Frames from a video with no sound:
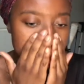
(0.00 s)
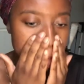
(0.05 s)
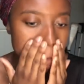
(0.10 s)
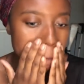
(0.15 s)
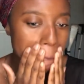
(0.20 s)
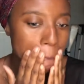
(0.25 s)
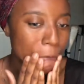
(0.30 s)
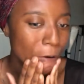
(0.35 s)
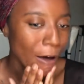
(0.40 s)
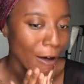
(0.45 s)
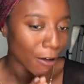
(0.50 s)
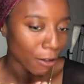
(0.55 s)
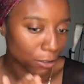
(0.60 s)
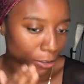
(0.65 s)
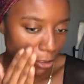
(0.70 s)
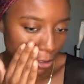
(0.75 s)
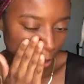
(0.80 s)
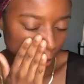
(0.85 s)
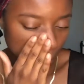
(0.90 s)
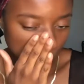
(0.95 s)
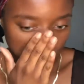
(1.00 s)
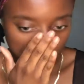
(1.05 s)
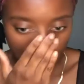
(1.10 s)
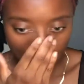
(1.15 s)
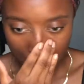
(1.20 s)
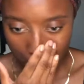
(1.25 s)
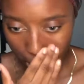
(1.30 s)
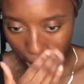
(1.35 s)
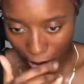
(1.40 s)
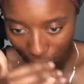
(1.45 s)
but also
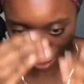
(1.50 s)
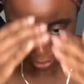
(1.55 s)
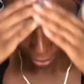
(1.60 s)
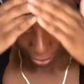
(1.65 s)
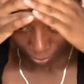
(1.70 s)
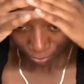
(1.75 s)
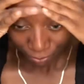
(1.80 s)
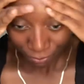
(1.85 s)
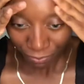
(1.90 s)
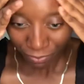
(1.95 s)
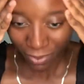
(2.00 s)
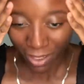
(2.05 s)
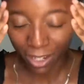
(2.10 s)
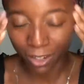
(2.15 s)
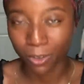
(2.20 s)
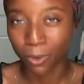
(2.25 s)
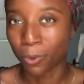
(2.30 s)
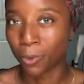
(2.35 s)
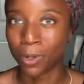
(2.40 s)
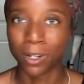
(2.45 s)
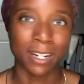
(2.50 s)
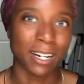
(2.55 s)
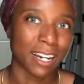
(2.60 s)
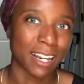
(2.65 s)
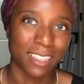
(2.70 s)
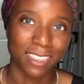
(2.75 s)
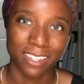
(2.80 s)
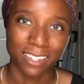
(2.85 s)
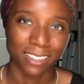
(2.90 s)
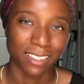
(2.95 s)
I don't want
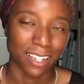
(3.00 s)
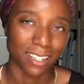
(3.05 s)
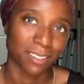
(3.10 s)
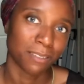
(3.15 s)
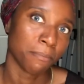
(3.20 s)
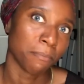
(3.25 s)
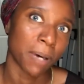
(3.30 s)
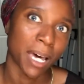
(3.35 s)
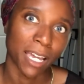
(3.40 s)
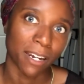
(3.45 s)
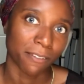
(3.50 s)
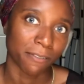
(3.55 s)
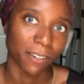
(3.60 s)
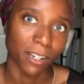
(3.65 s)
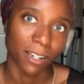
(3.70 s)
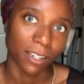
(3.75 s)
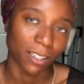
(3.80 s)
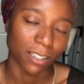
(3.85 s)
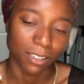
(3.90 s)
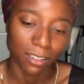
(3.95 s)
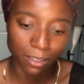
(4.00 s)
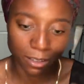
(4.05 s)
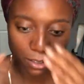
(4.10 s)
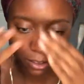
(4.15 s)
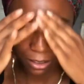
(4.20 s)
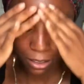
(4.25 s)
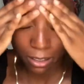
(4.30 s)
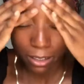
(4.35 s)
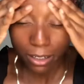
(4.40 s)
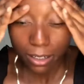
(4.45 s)
anything that's mattifying either.